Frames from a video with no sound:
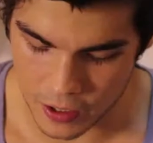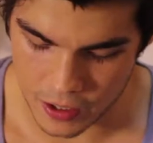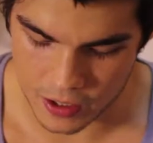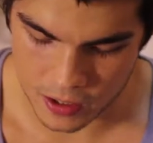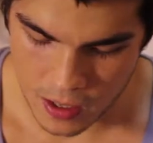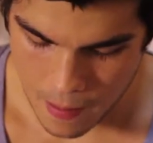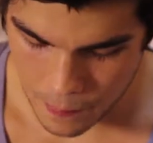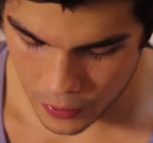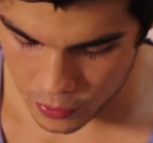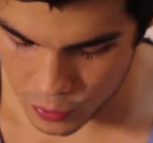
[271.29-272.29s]
the doneness,
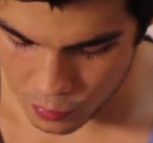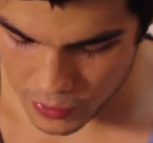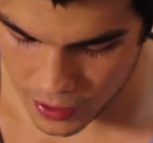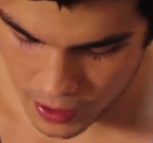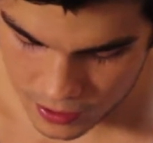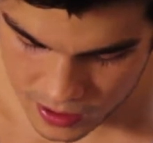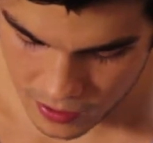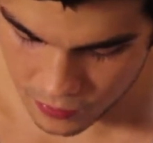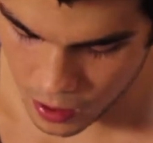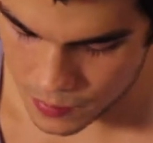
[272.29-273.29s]
put a toothpick in
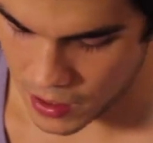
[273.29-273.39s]
it, see if it